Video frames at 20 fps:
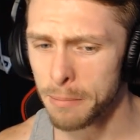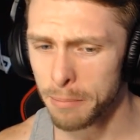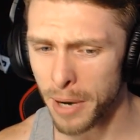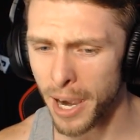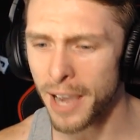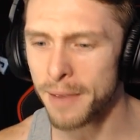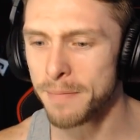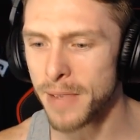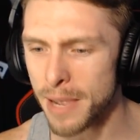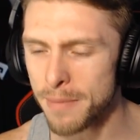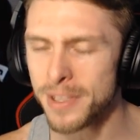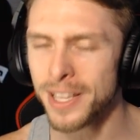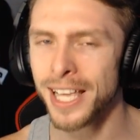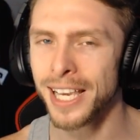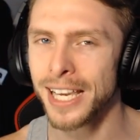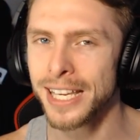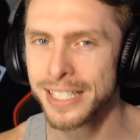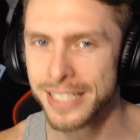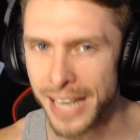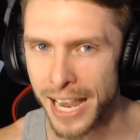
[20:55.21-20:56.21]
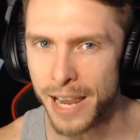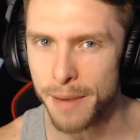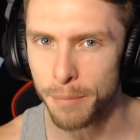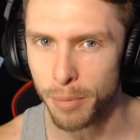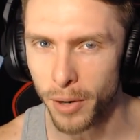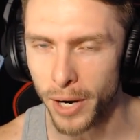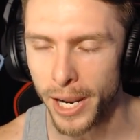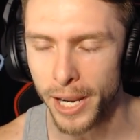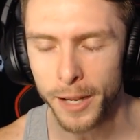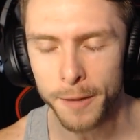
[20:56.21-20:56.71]
but maybe like a day
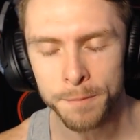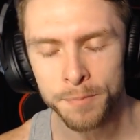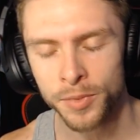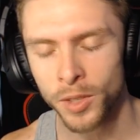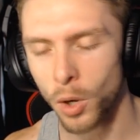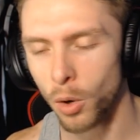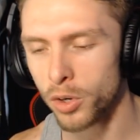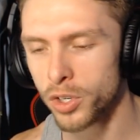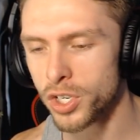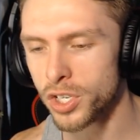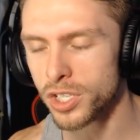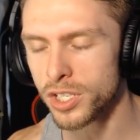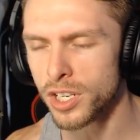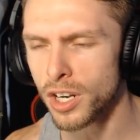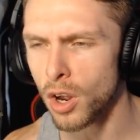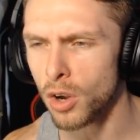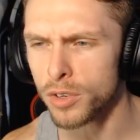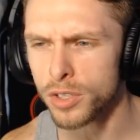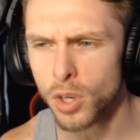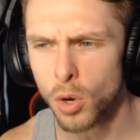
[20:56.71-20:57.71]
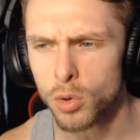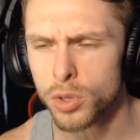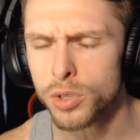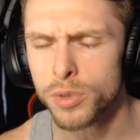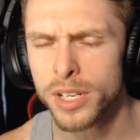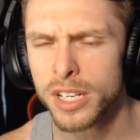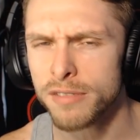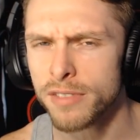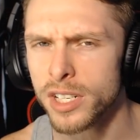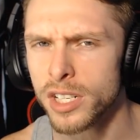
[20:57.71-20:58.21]
break, or just, you know, don't
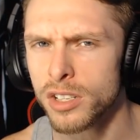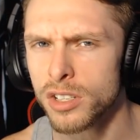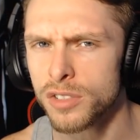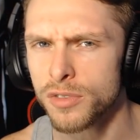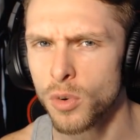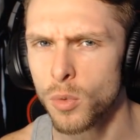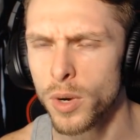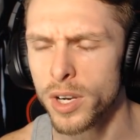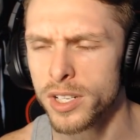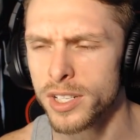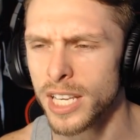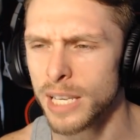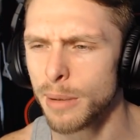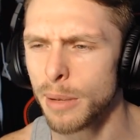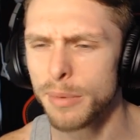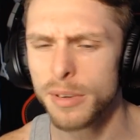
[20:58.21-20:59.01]
do any videos for one day,